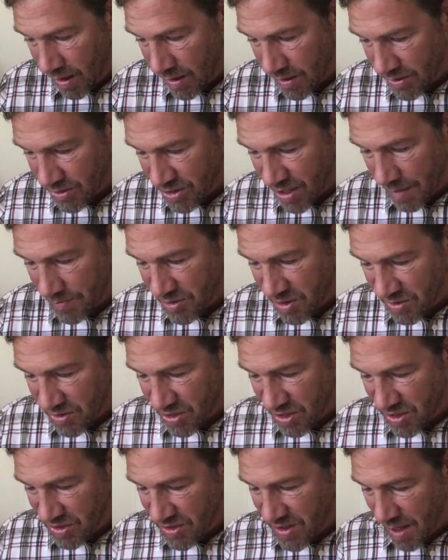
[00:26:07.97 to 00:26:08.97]

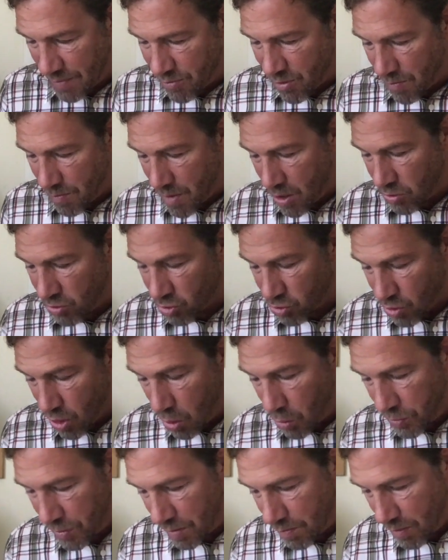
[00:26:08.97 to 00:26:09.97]
substances that promote
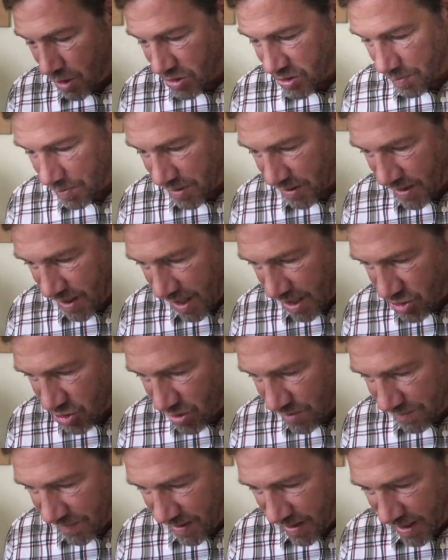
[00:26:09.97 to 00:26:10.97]
growth and multiplication
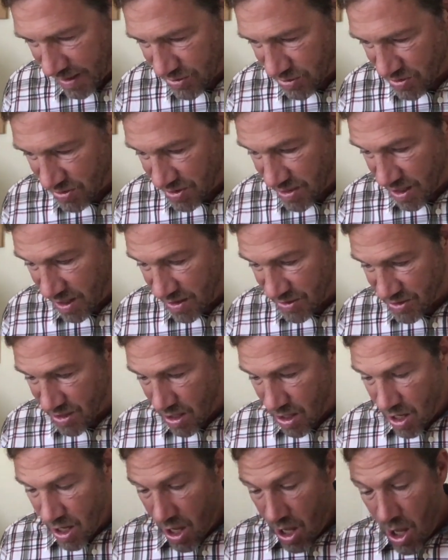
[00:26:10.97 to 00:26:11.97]
of cancer cells.
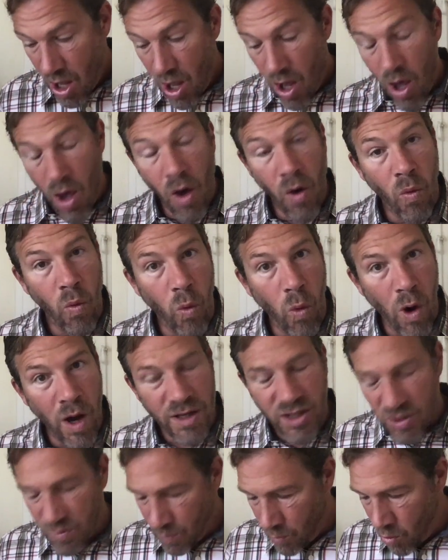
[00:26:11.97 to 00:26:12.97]

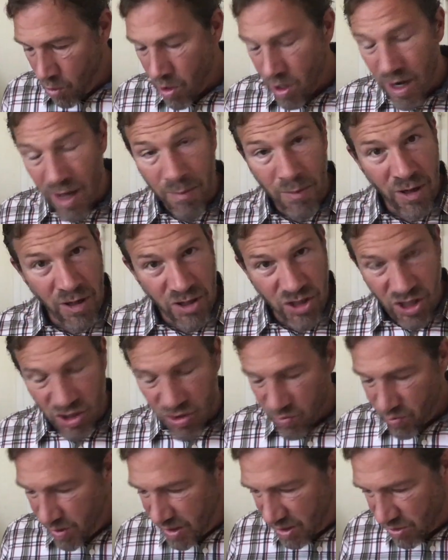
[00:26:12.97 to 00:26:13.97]
What's more, and I'm going to just
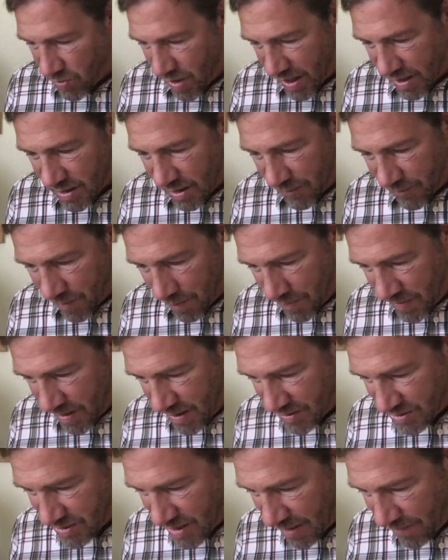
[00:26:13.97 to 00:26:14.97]
read directly from
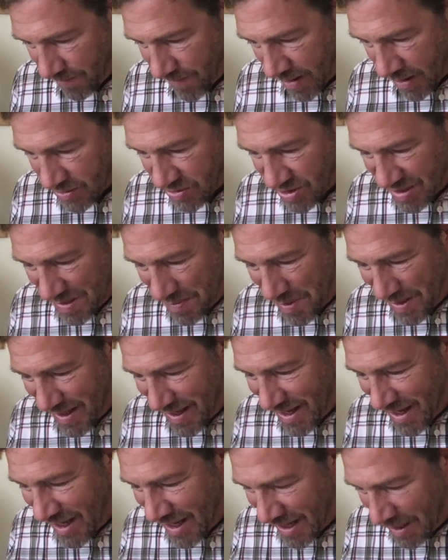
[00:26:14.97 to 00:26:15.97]
this, they found
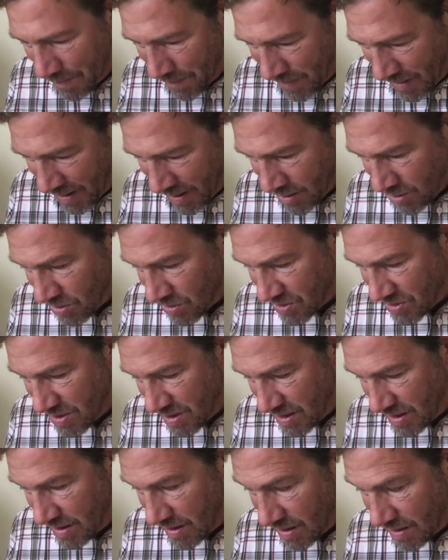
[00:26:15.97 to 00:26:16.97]
CBD hinders
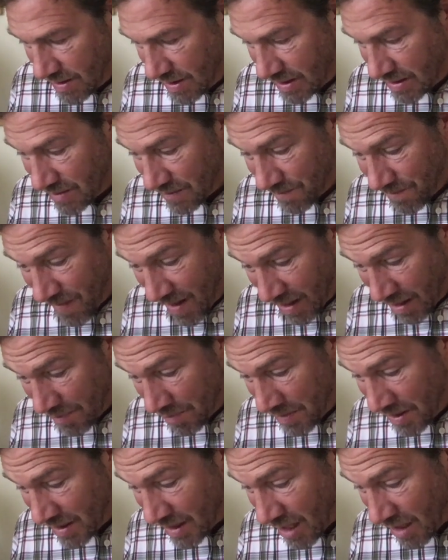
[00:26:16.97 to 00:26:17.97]
the
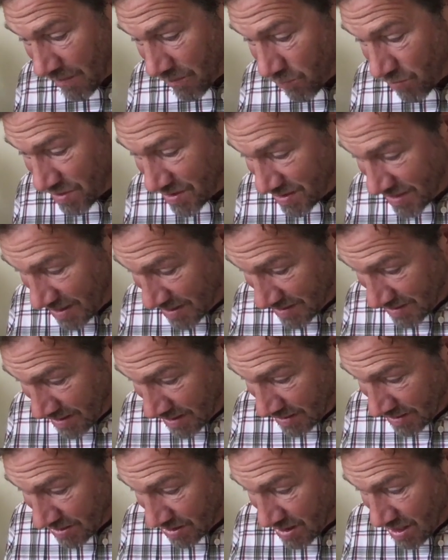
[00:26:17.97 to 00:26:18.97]
development of
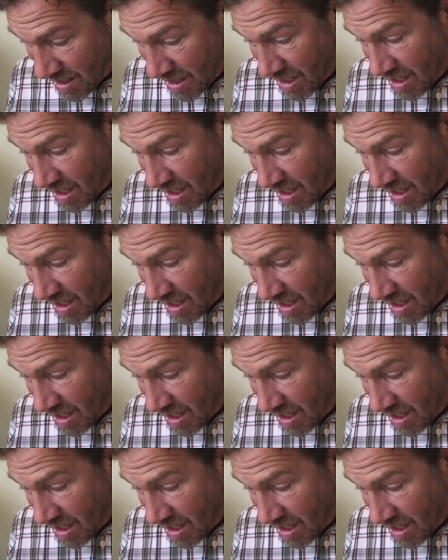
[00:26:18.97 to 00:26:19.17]
resistance